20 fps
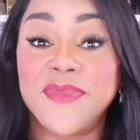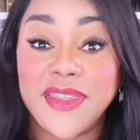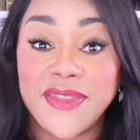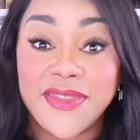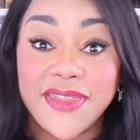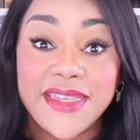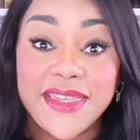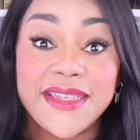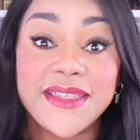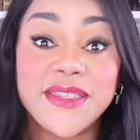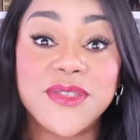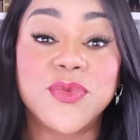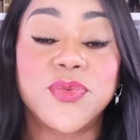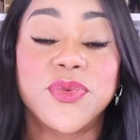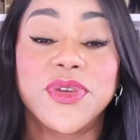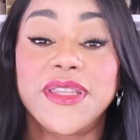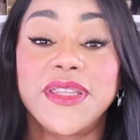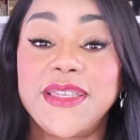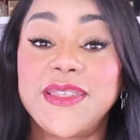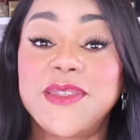This
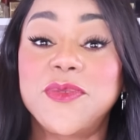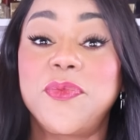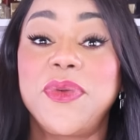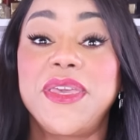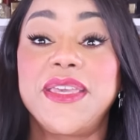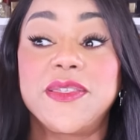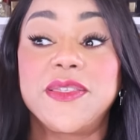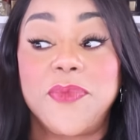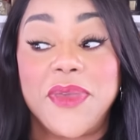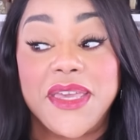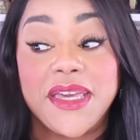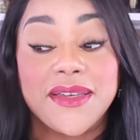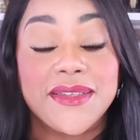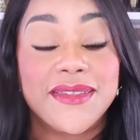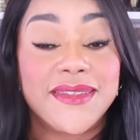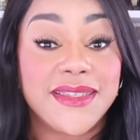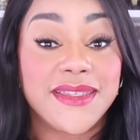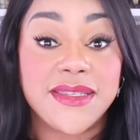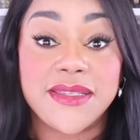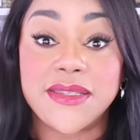really speaks
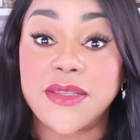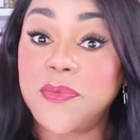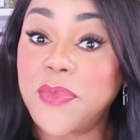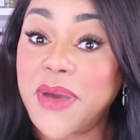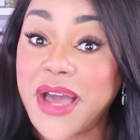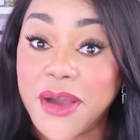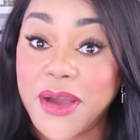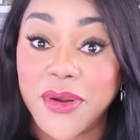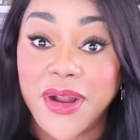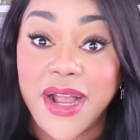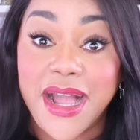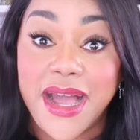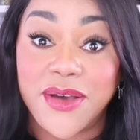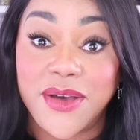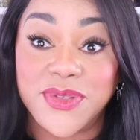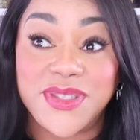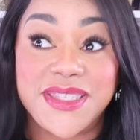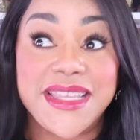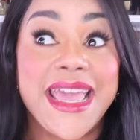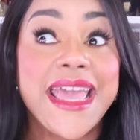because this is a
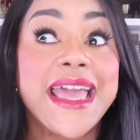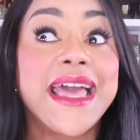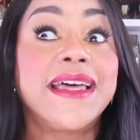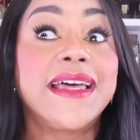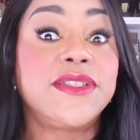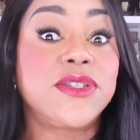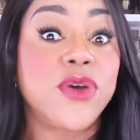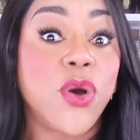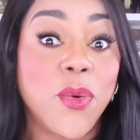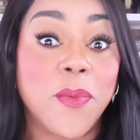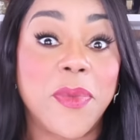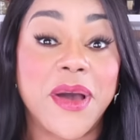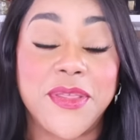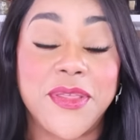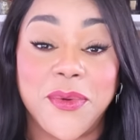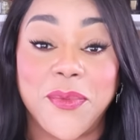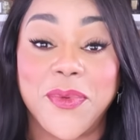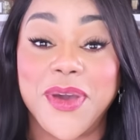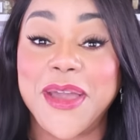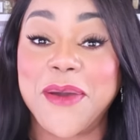powerhouse. And oh, by
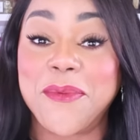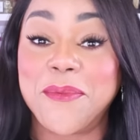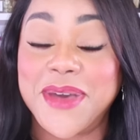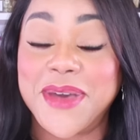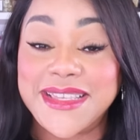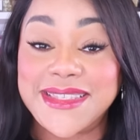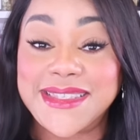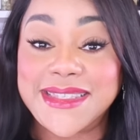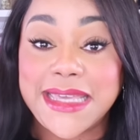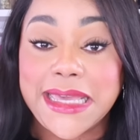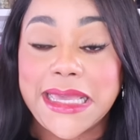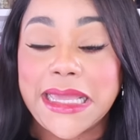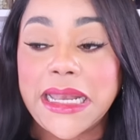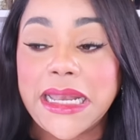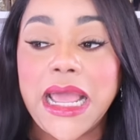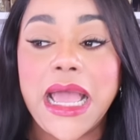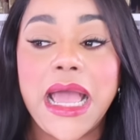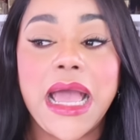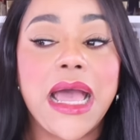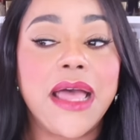the way, on my
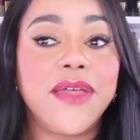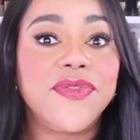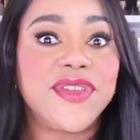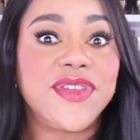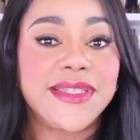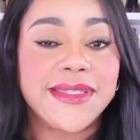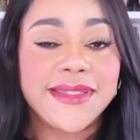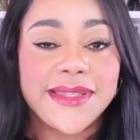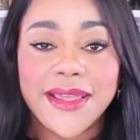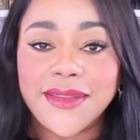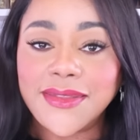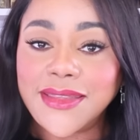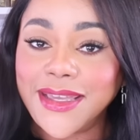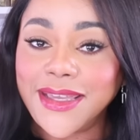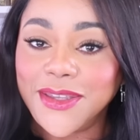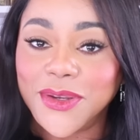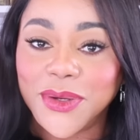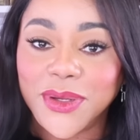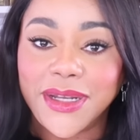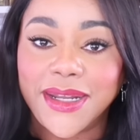skin, the scent
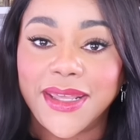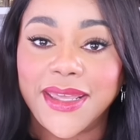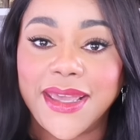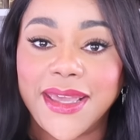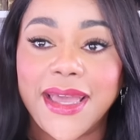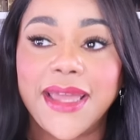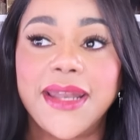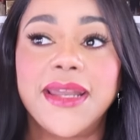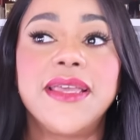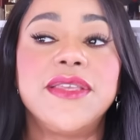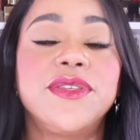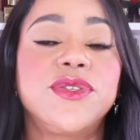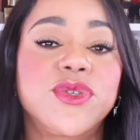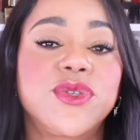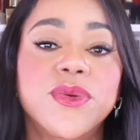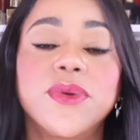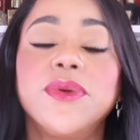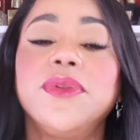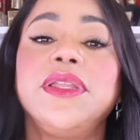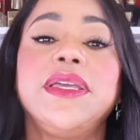that you're going to get is
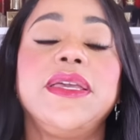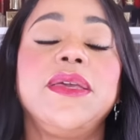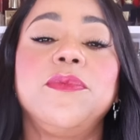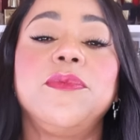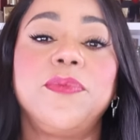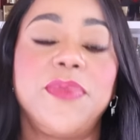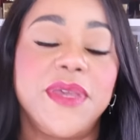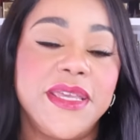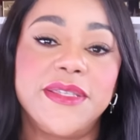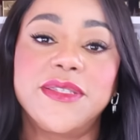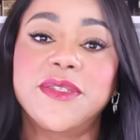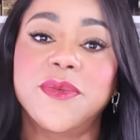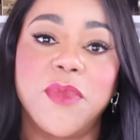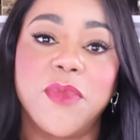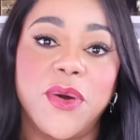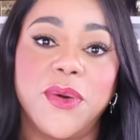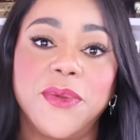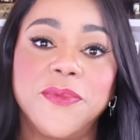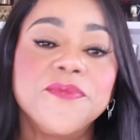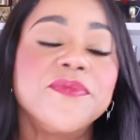truly beast
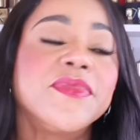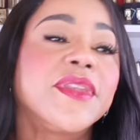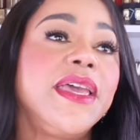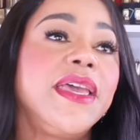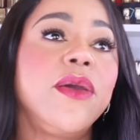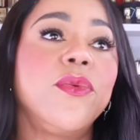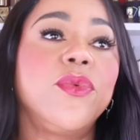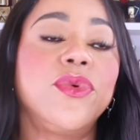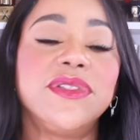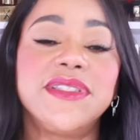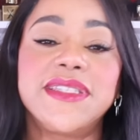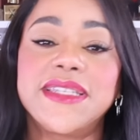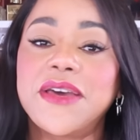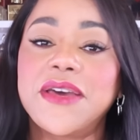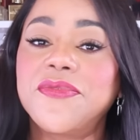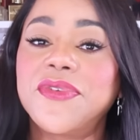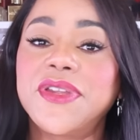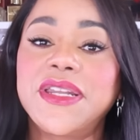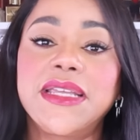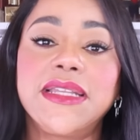mode. It will
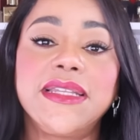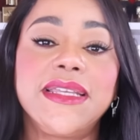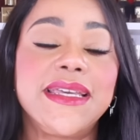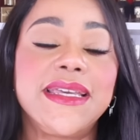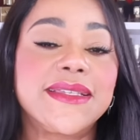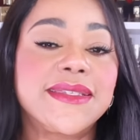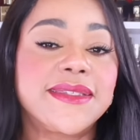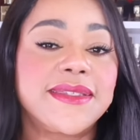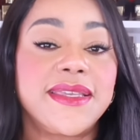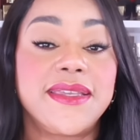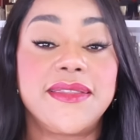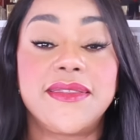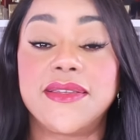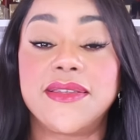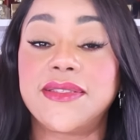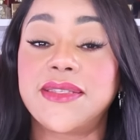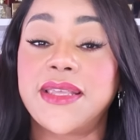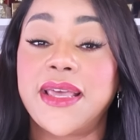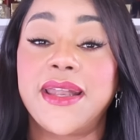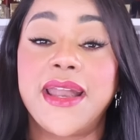definitely exceed the
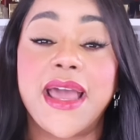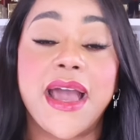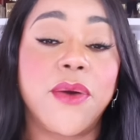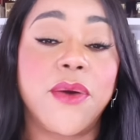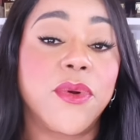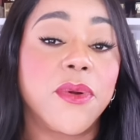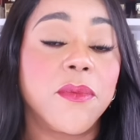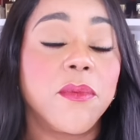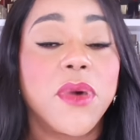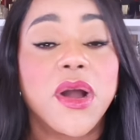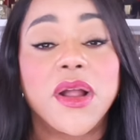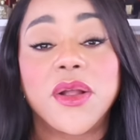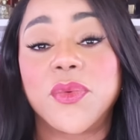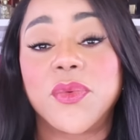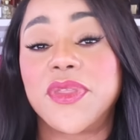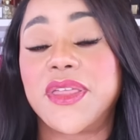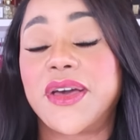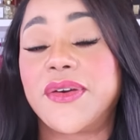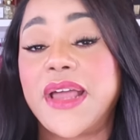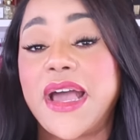10-hour mark
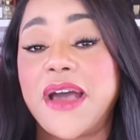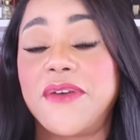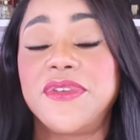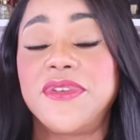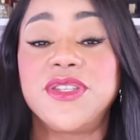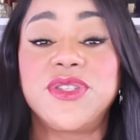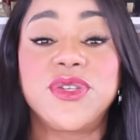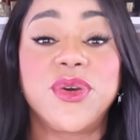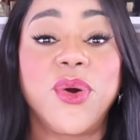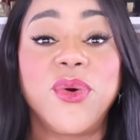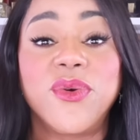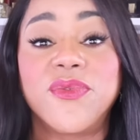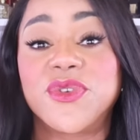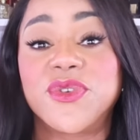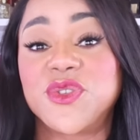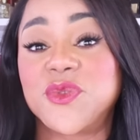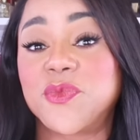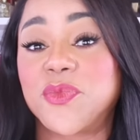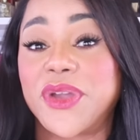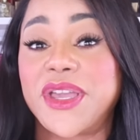without having to
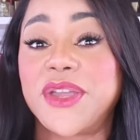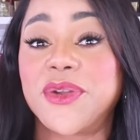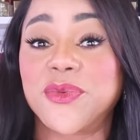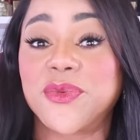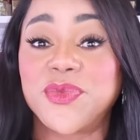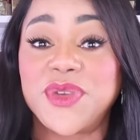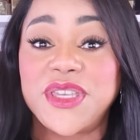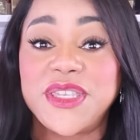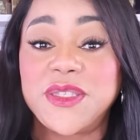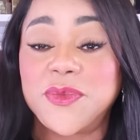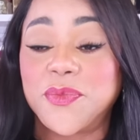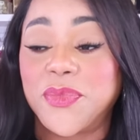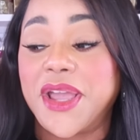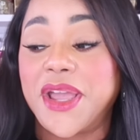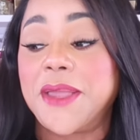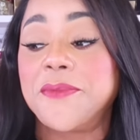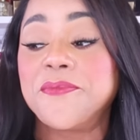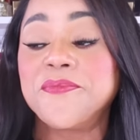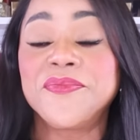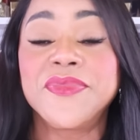overspray or
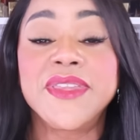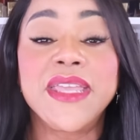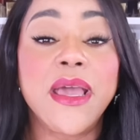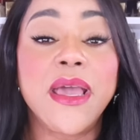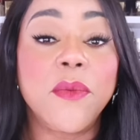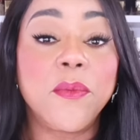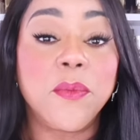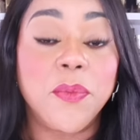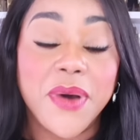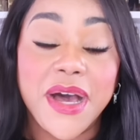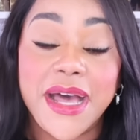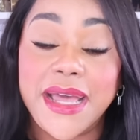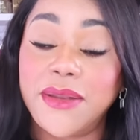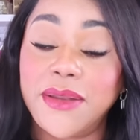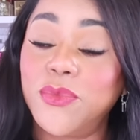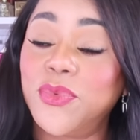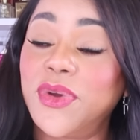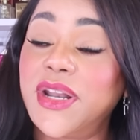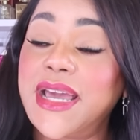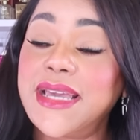respray.
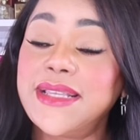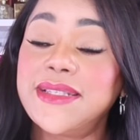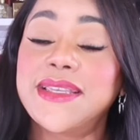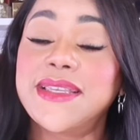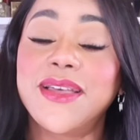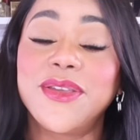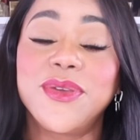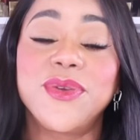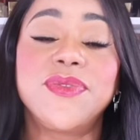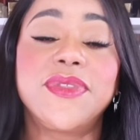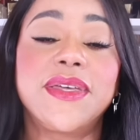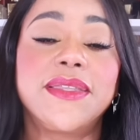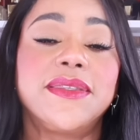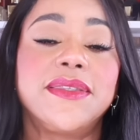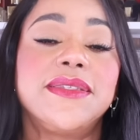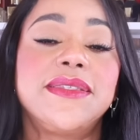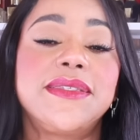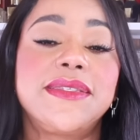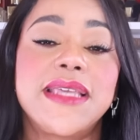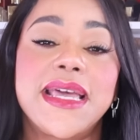But when I tell you that
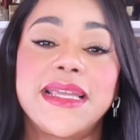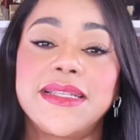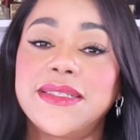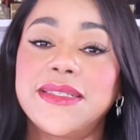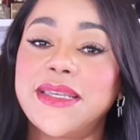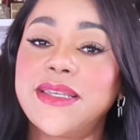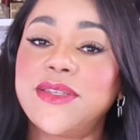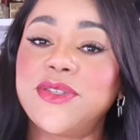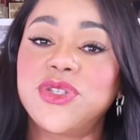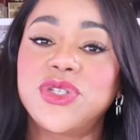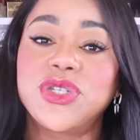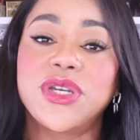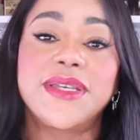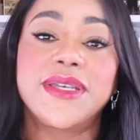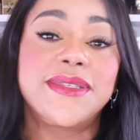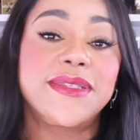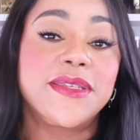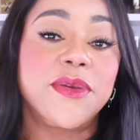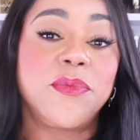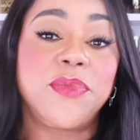the scent is
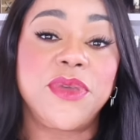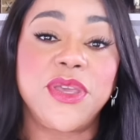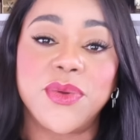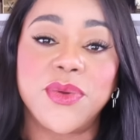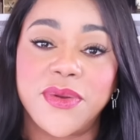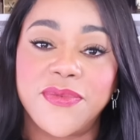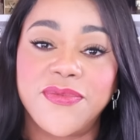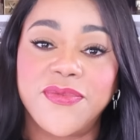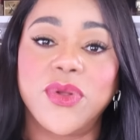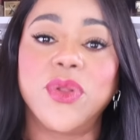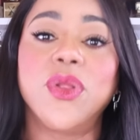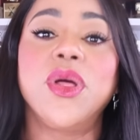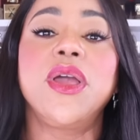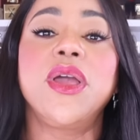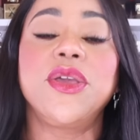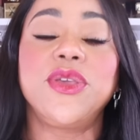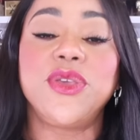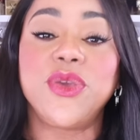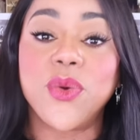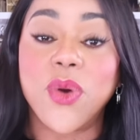just beautiful,
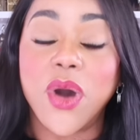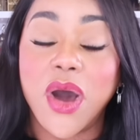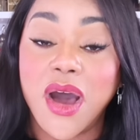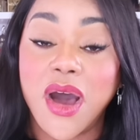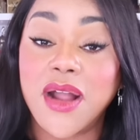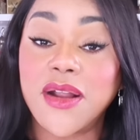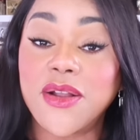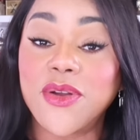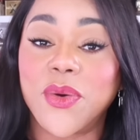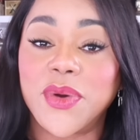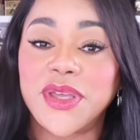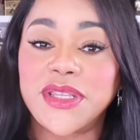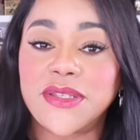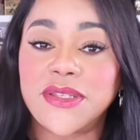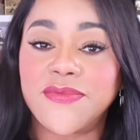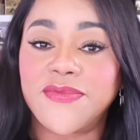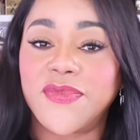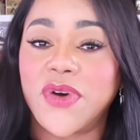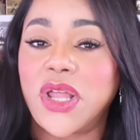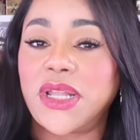you are going
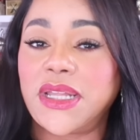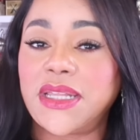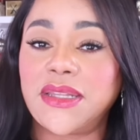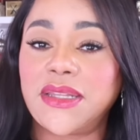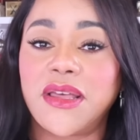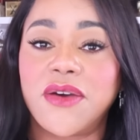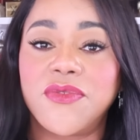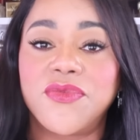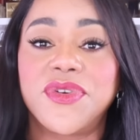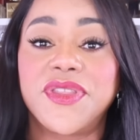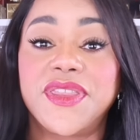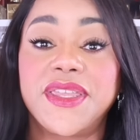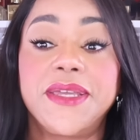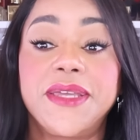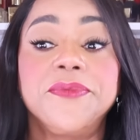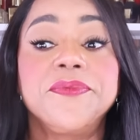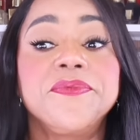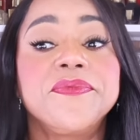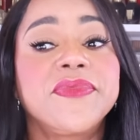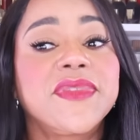to fall in love with
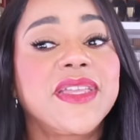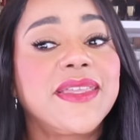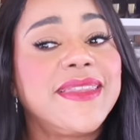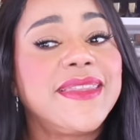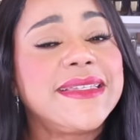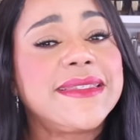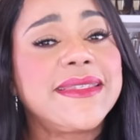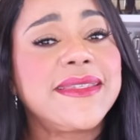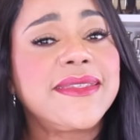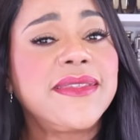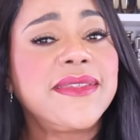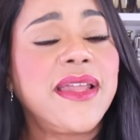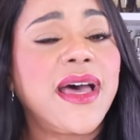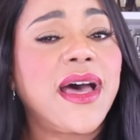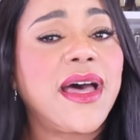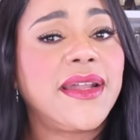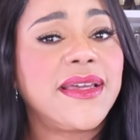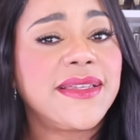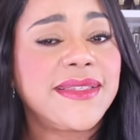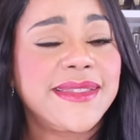it. This is
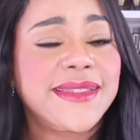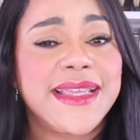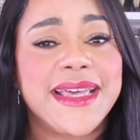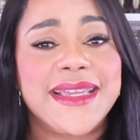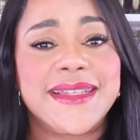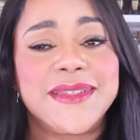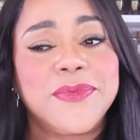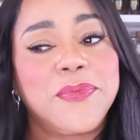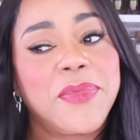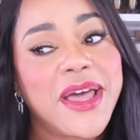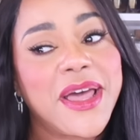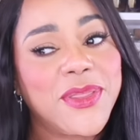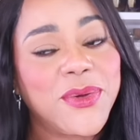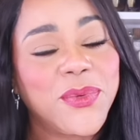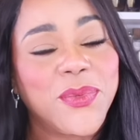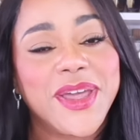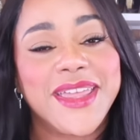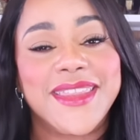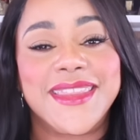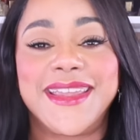not a scent, by the
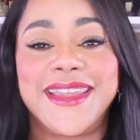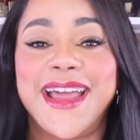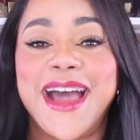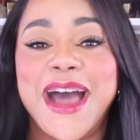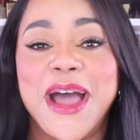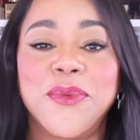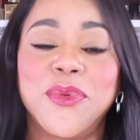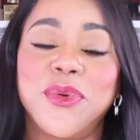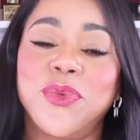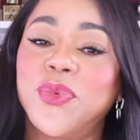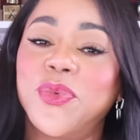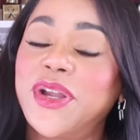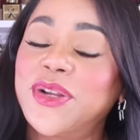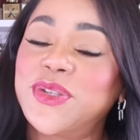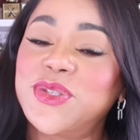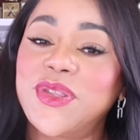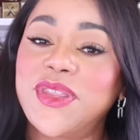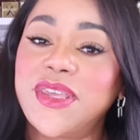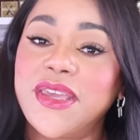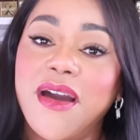way, that I would wear
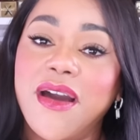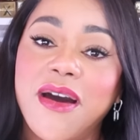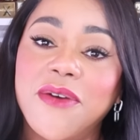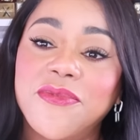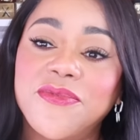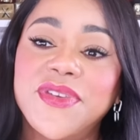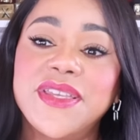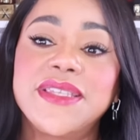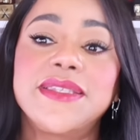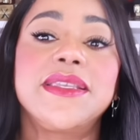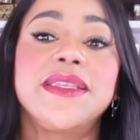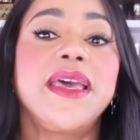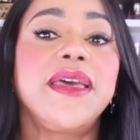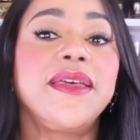to the office.